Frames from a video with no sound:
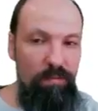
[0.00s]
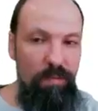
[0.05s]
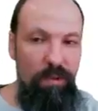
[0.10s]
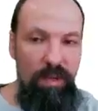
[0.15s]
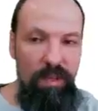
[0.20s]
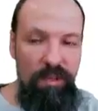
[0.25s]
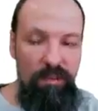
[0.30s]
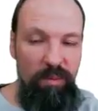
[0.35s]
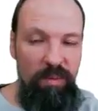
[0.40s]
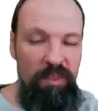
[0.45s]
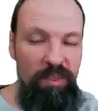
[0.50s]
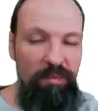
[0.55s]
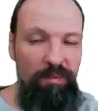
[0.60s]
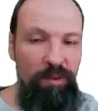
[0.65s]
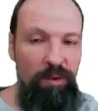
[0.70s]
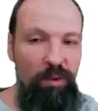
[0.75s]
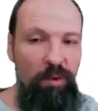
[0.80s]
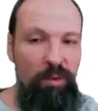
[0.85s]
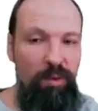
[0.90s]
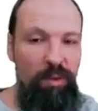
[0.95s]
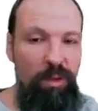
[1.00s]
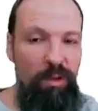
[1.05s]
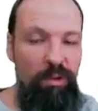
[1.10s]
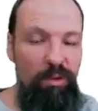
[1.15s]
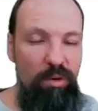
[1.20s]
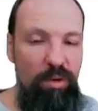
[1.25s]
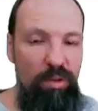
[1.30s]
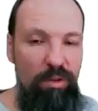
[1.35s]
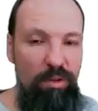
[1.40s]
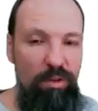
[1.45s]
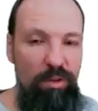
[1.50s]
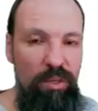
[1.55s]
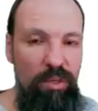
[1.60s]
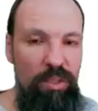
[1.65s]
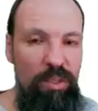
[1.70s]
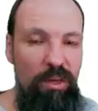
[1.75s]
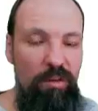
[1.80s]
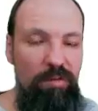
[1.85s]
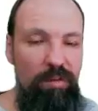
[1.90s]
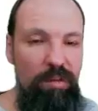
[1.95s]
in specific order. You cannot
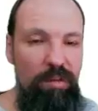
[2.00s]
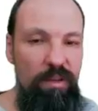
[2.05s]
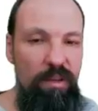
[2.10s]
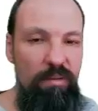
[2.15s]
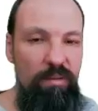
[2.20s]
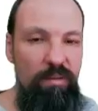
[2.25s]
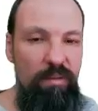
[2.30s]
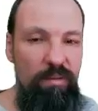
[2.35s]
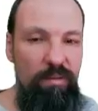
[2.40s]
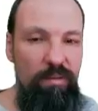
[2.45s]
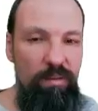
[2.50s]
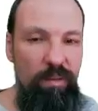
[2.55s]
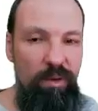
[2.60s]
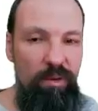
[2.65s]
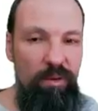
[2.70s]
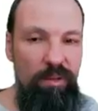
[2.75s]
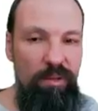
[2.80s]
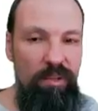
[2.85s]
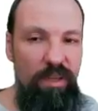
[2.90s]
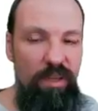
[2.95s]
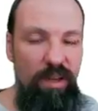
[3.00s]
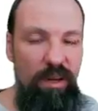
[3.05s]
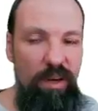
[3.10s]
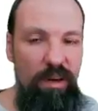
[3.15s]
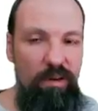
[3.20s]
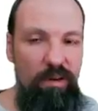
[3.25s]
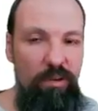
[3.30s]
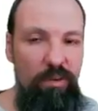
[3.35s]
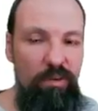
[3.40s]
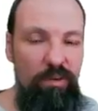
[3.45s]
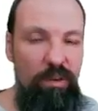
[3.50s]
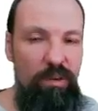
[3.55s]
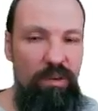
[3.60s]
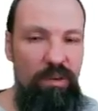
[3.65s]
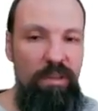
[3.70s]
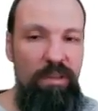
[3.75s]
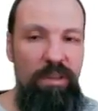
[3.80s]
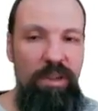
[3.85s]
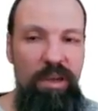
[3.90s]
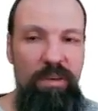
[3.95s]
reshuffle them because they are ordered
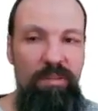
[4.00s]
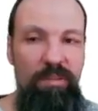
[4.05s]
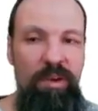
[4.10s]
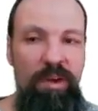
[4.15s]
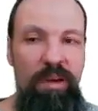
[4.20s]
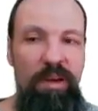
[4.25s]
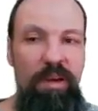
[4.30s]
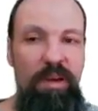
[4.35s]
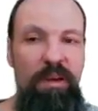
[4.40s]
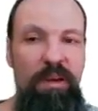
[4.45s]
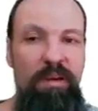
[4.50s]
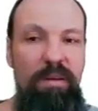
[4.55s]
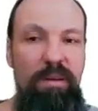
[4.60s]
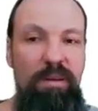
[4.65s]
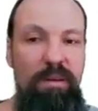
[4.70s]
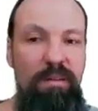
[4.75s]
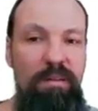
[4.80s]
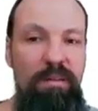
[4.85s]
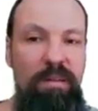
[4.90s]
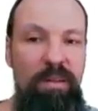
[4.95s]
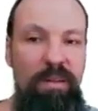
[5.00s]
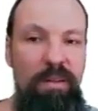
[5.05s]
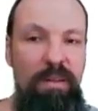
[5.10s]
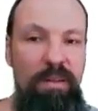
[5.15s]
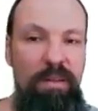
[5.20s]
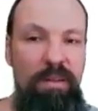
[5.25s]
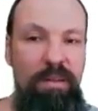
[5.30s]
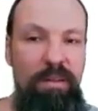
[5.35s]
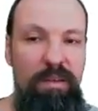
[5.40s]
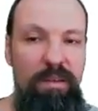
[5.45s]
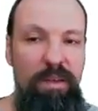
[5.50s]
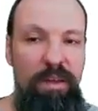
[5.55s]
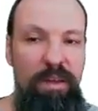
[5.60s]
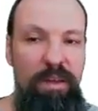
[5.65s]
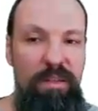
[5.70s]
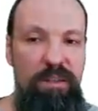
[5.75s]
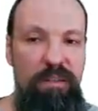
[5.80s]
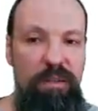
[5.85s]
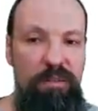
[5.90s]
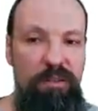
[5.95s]
in time. The
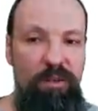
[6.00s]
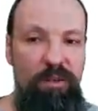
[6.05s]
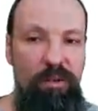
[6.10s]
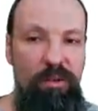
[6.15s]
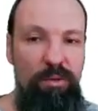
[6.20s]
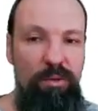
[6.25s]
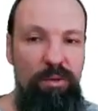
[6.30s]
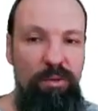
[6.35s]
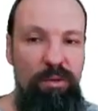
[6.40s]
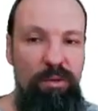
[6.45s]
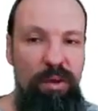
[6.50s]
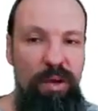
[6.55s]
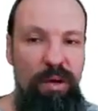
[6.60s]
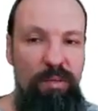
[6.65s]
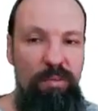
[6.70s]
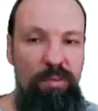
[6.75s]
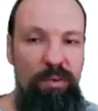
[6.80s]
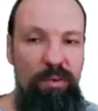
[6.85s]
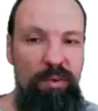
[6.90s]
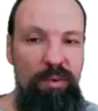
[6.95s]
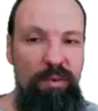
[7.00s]
regressors also come